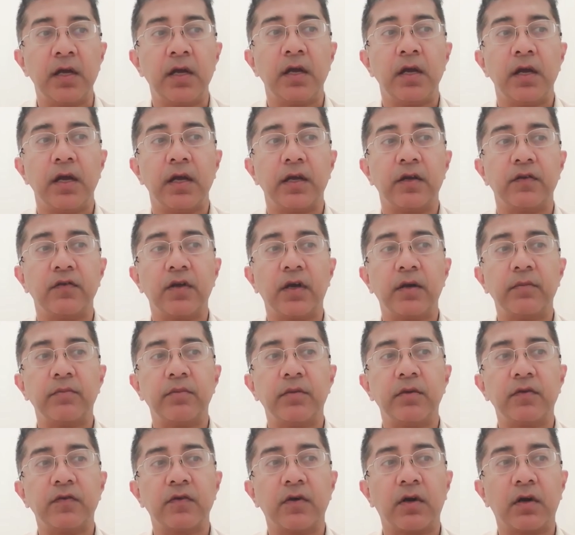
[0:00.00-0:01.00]

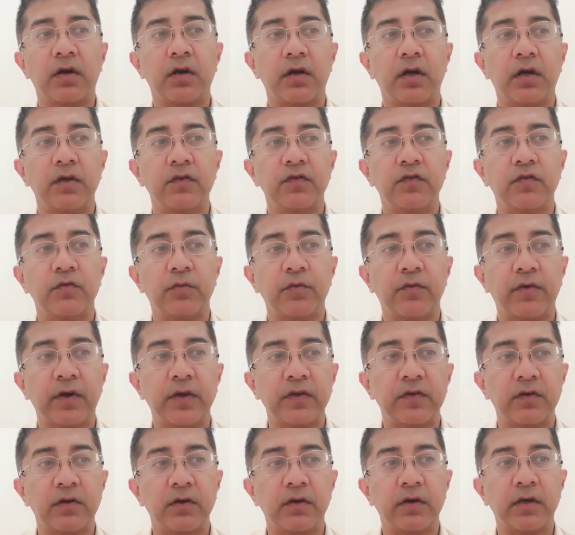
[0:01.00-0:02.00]
Examples are
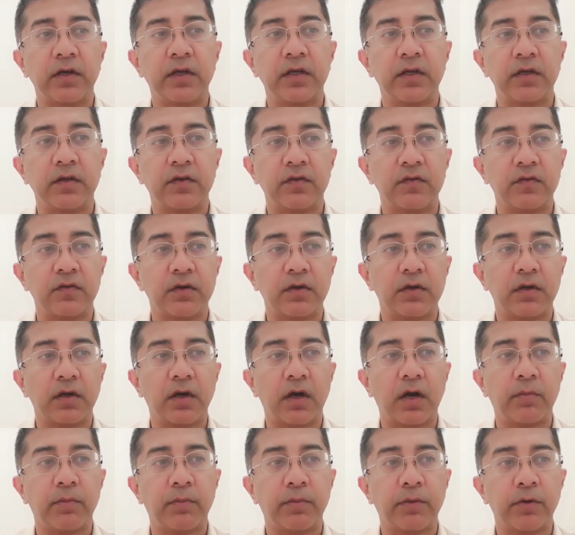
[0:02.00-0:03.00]
unsupervised learning is
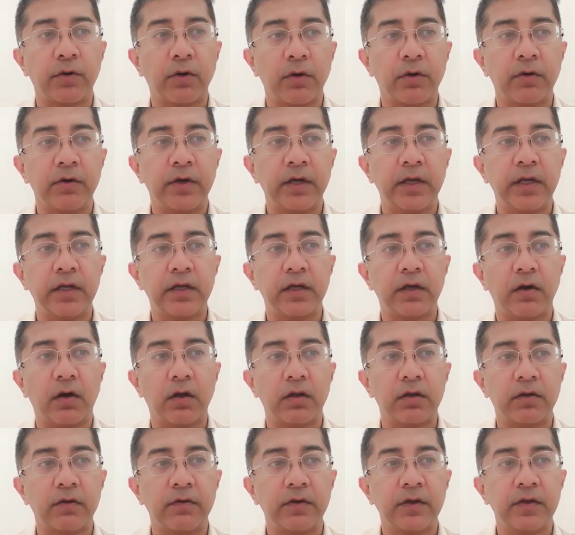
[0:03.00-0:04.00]
a priori
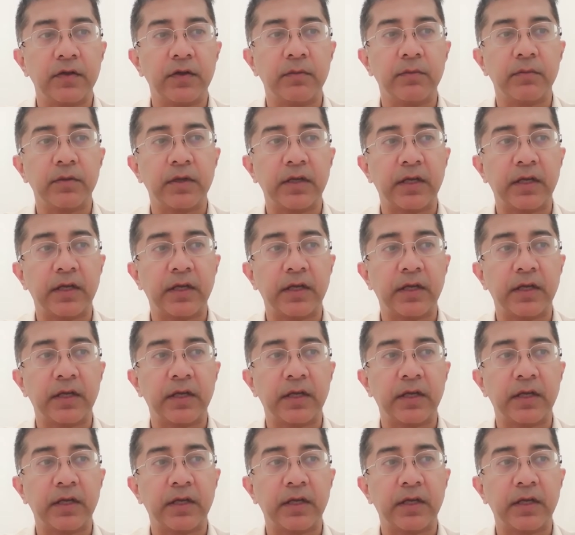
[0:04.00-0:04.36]
algorithm,